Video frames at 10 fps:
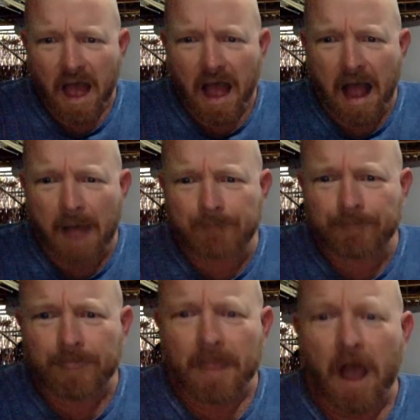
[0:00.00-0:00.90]

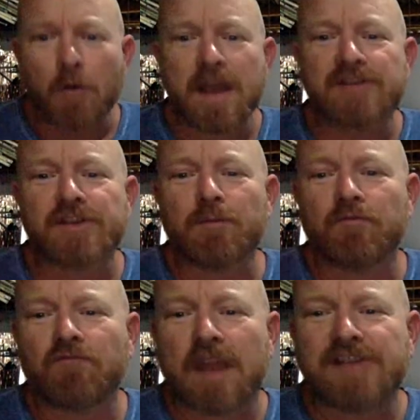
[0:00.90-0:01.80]
Here's a
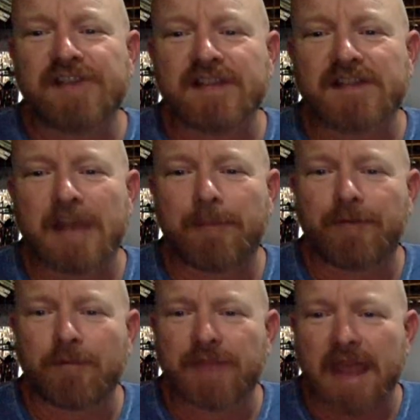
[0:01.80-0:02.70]
racing tip
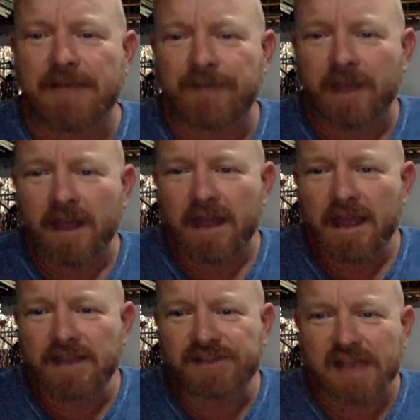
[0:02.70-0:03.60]
from Dave.
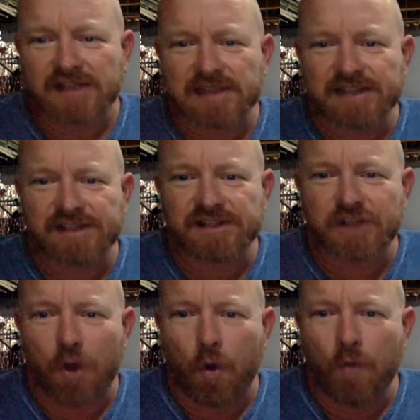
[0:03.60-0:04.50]
He says, listen
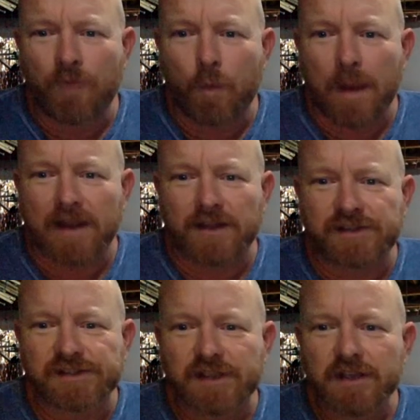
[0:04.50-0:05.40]
to all the
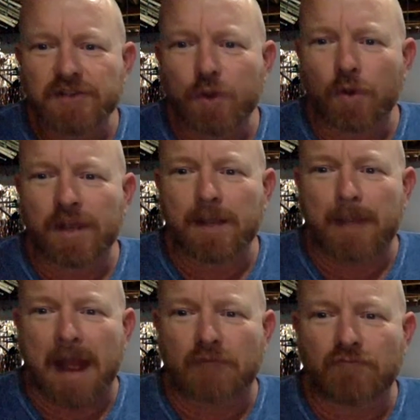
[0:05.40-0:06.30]
winners talking
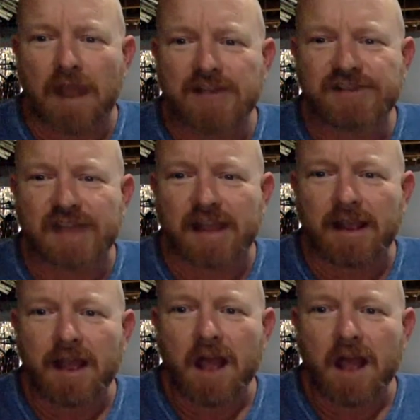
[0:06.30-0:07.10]
about racing.